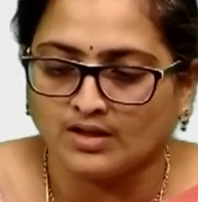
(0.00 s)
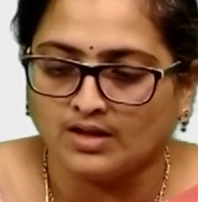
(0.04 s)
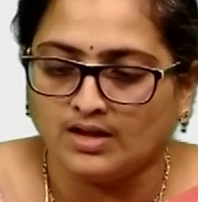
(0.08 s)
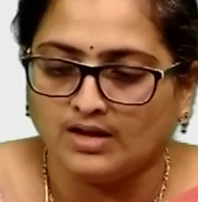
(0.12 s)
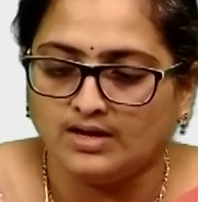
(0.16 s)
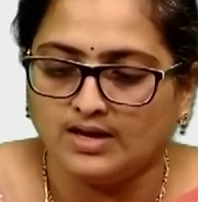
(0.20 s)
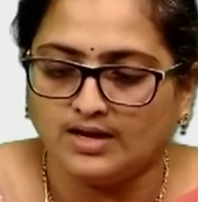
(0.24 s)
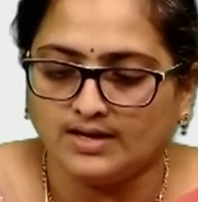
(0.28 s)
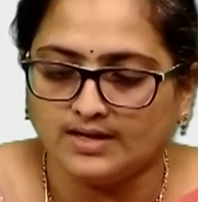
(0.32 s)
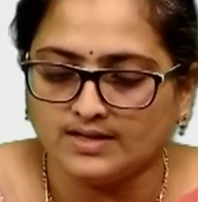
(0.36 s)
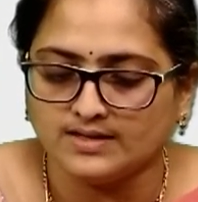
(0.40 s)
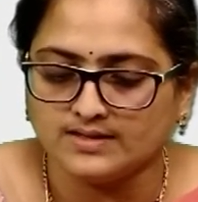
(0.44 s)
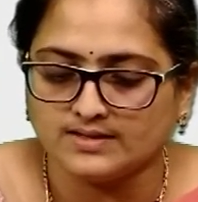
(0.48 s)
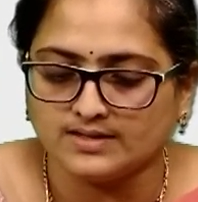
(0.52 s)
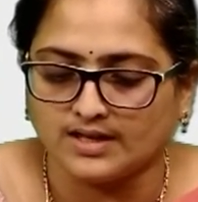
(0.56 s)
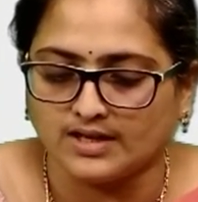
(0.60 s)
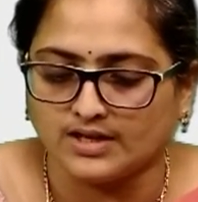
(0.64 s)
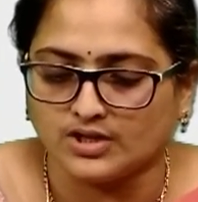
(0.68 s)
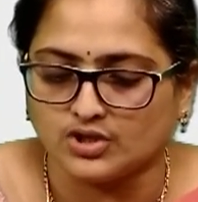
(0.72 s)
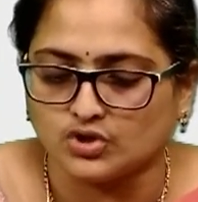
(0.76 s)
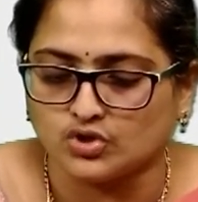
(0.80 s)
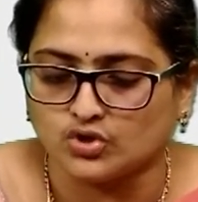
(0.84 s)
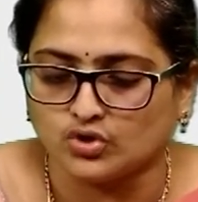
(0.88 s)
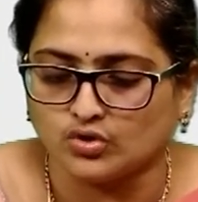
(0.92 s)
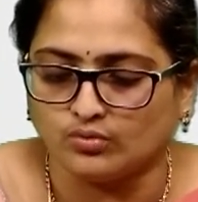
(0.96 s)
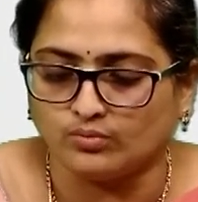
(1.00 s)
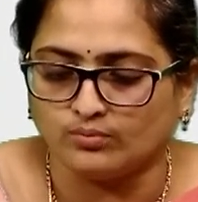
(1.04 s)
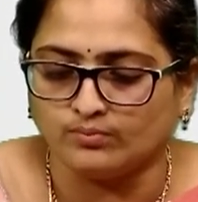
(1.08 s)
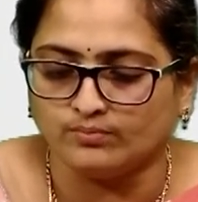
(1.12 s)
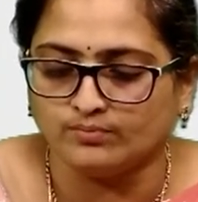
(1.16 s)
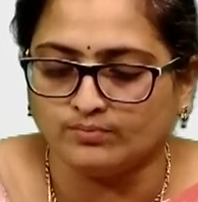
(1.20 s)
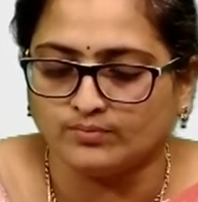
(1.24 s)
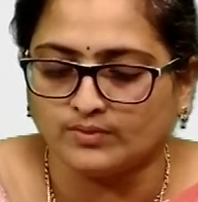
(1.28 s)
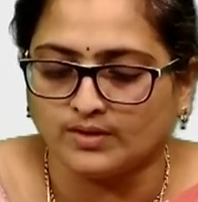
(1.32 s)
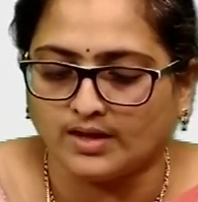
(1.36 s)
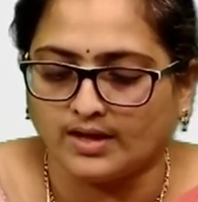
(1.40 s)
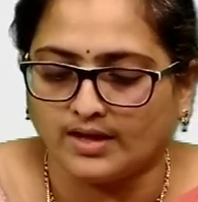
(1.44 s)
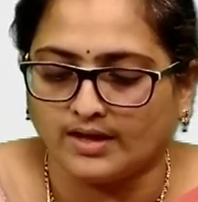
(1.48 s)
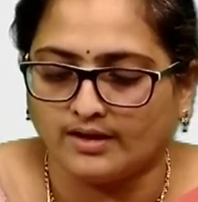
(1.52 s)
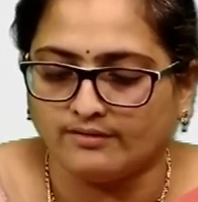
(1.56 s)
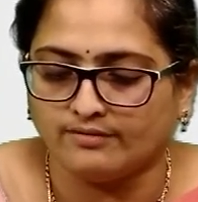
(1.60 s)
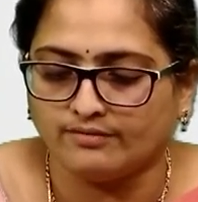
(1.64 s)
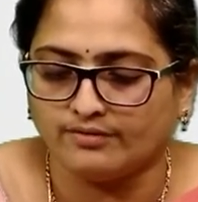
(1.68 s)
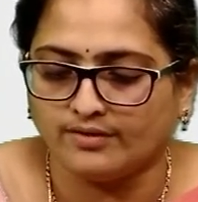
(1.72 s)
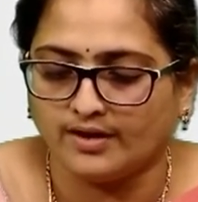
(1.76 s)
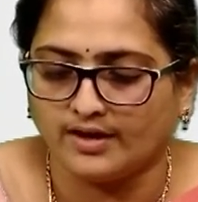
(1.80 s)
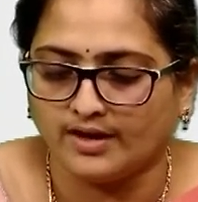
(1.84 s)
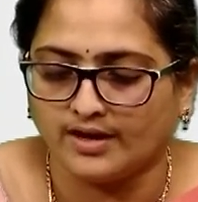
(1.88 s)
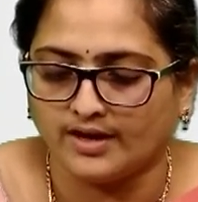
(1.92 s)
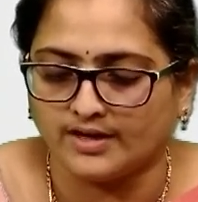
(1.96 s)
let us assume
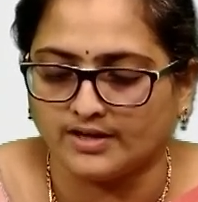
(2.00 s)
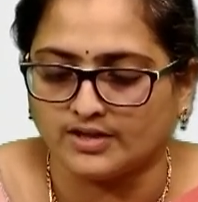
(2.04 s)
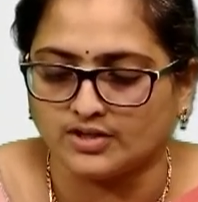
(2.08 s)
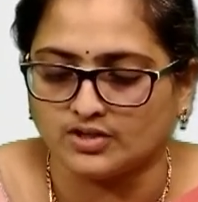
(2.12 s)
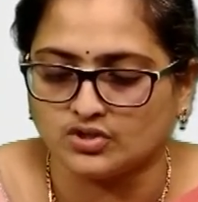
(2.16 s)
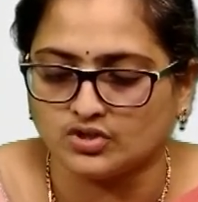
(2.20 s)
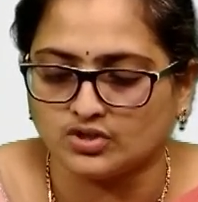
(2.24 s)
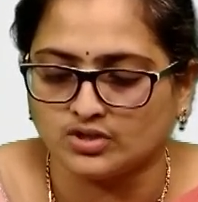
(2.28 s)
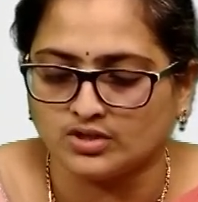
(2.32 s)
fh